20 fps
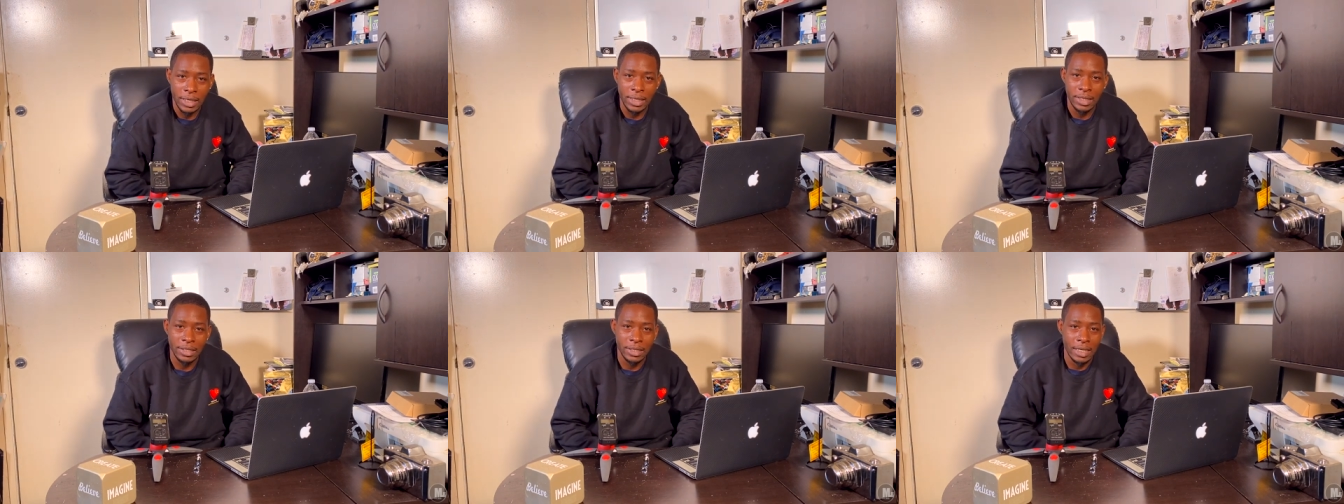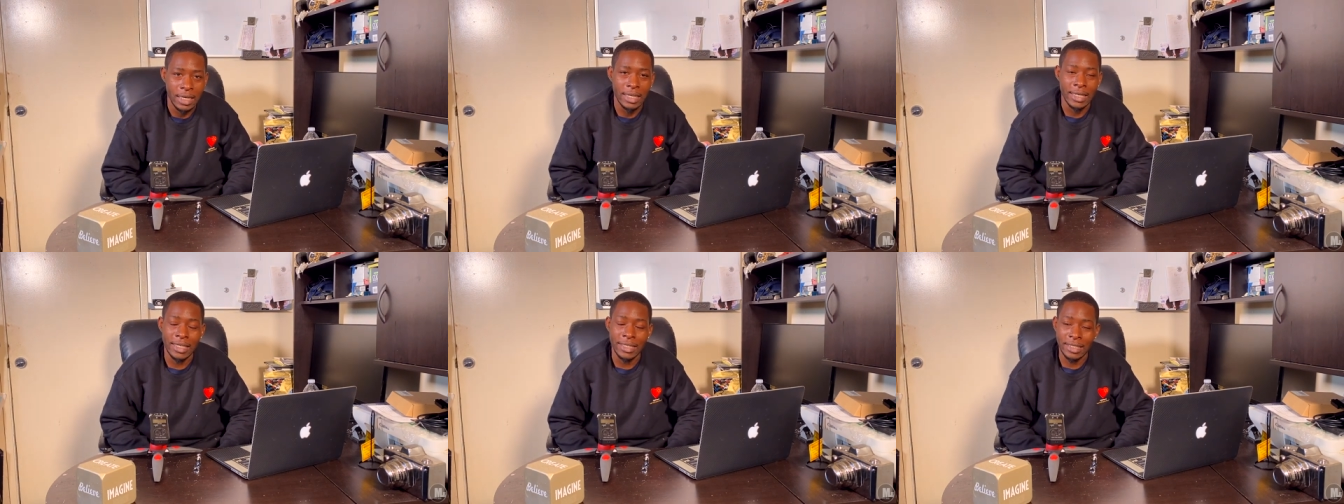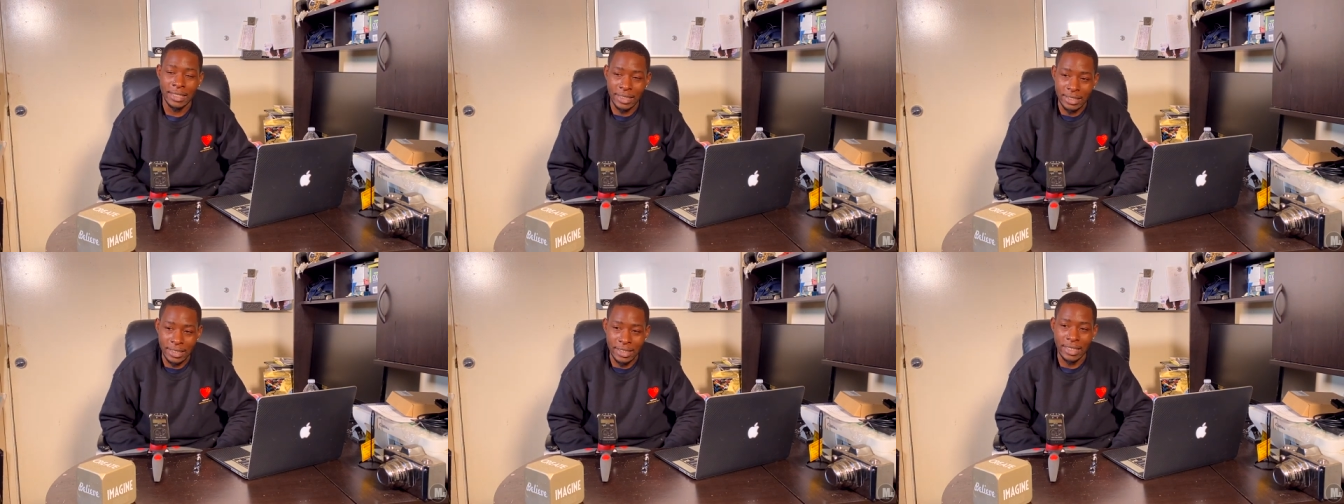an
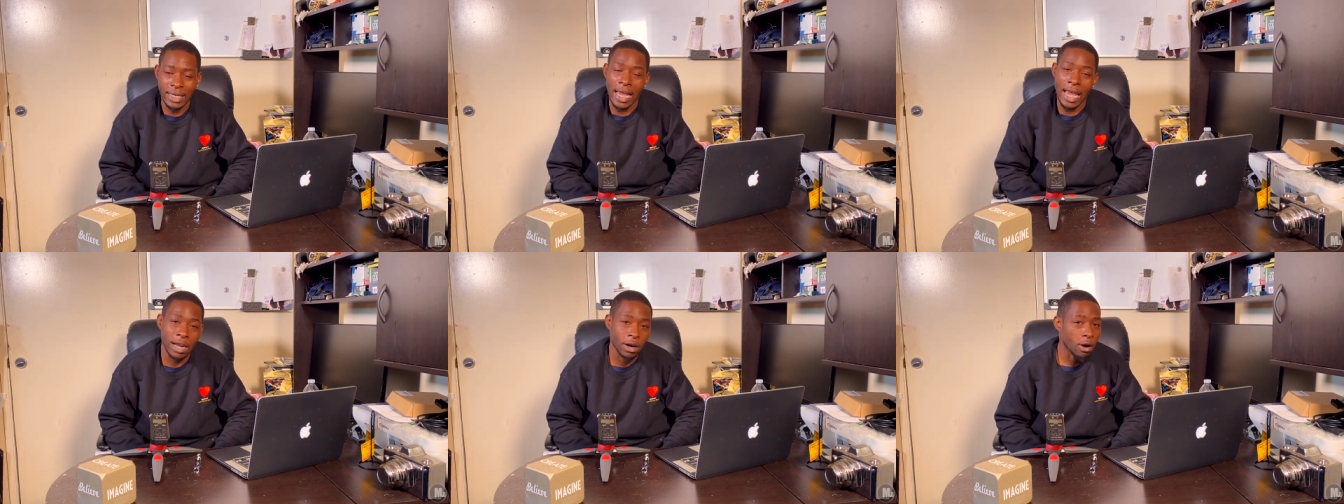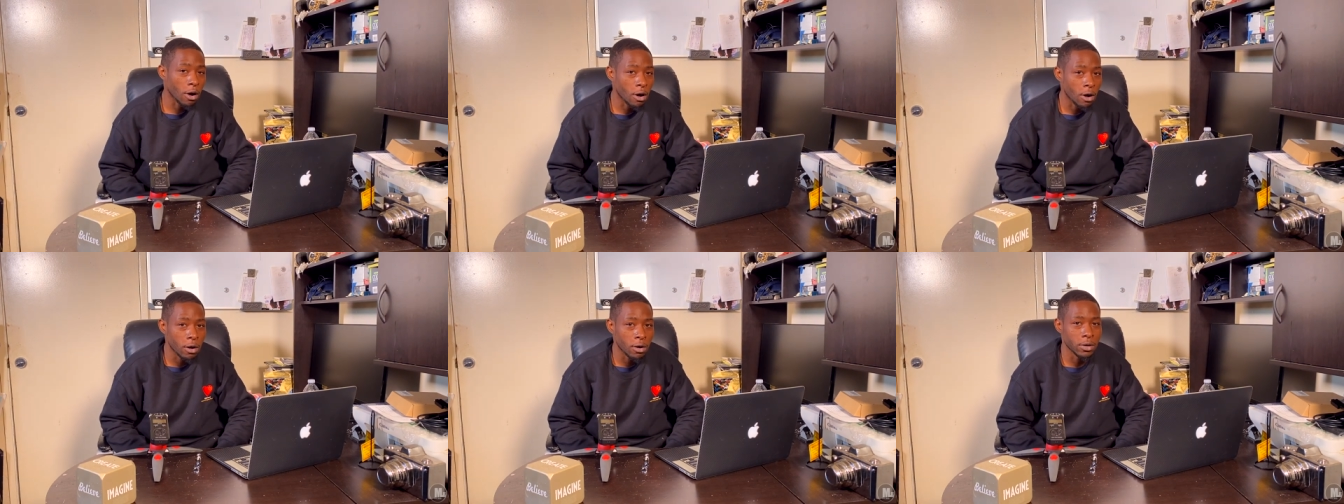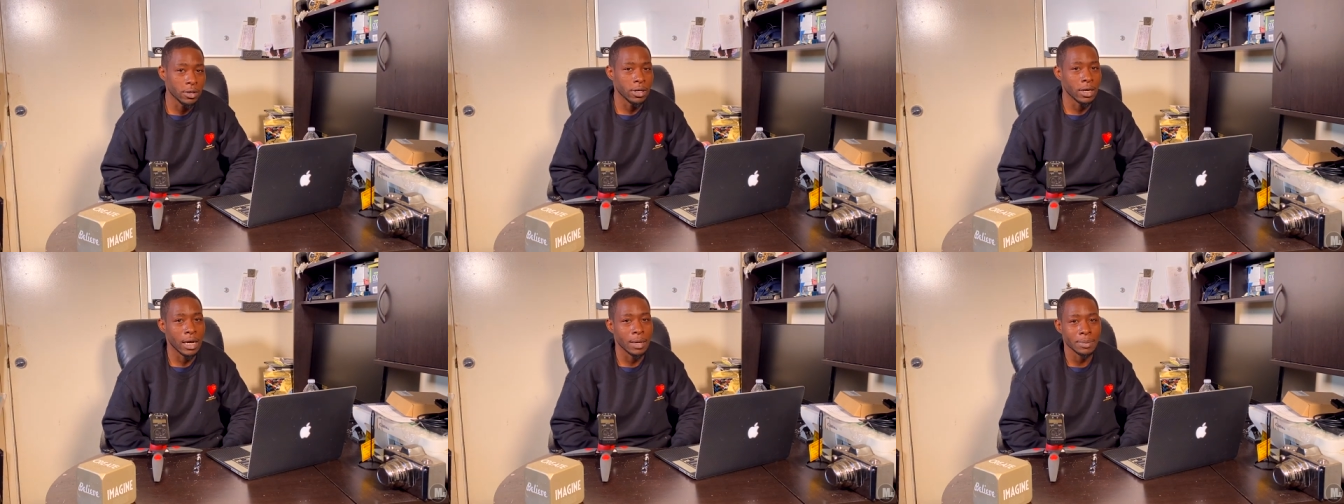assistant at all
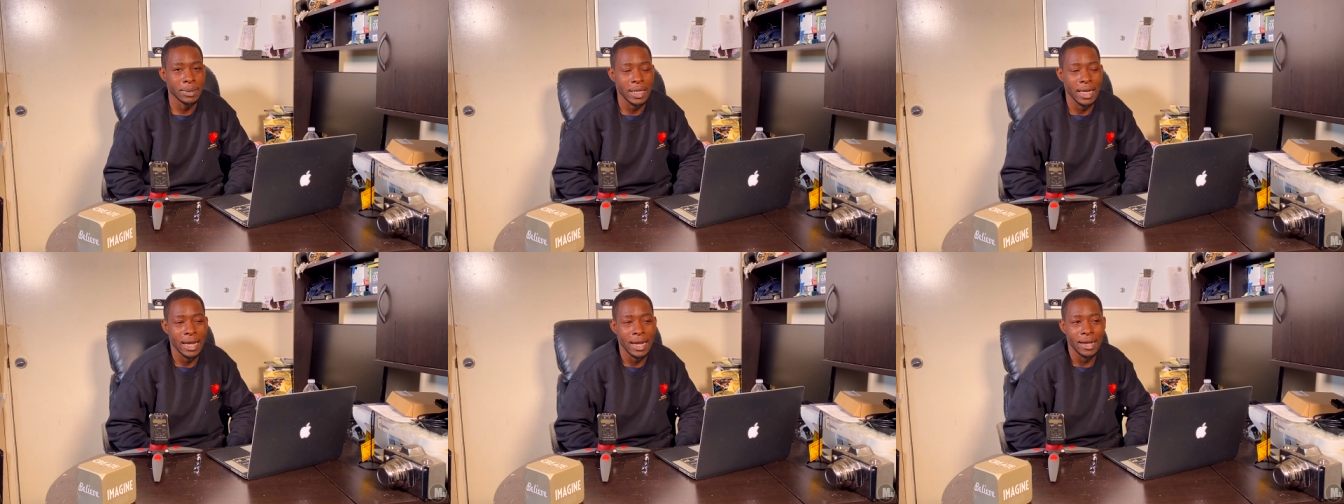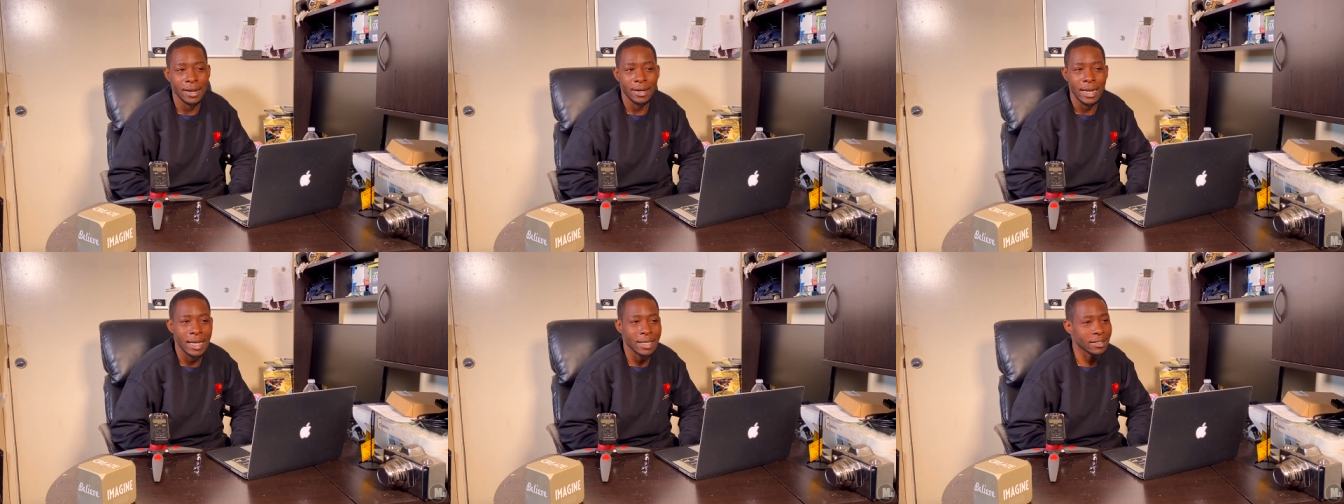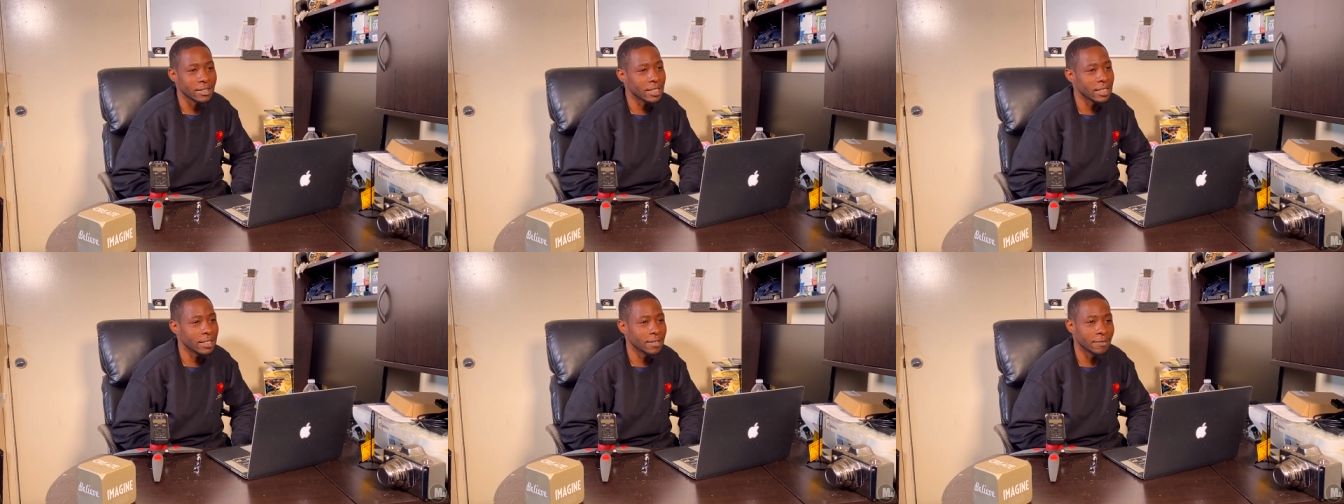you know what i'm saying
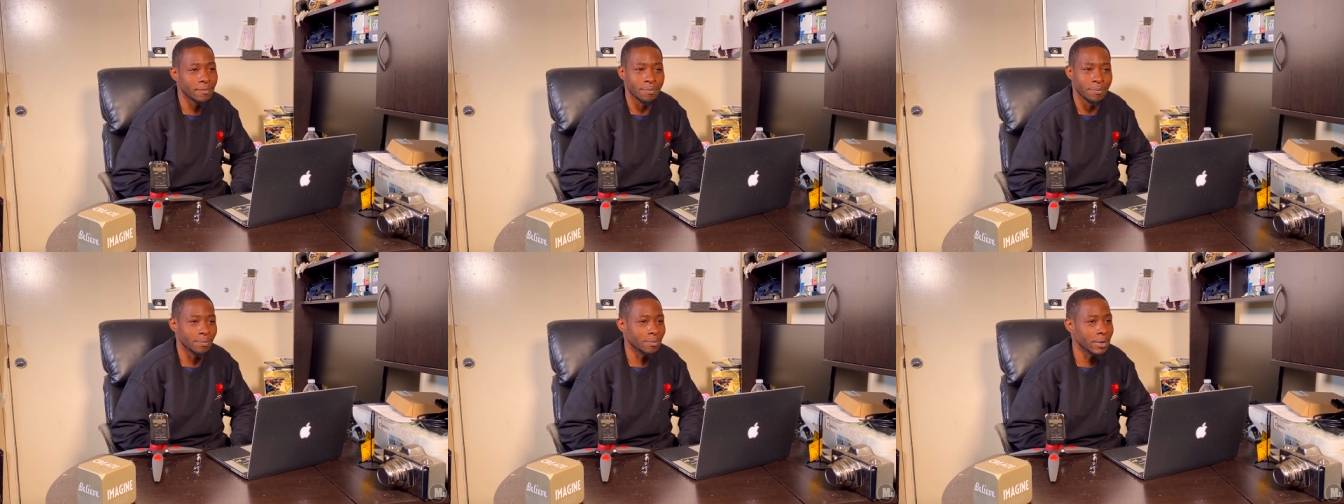that's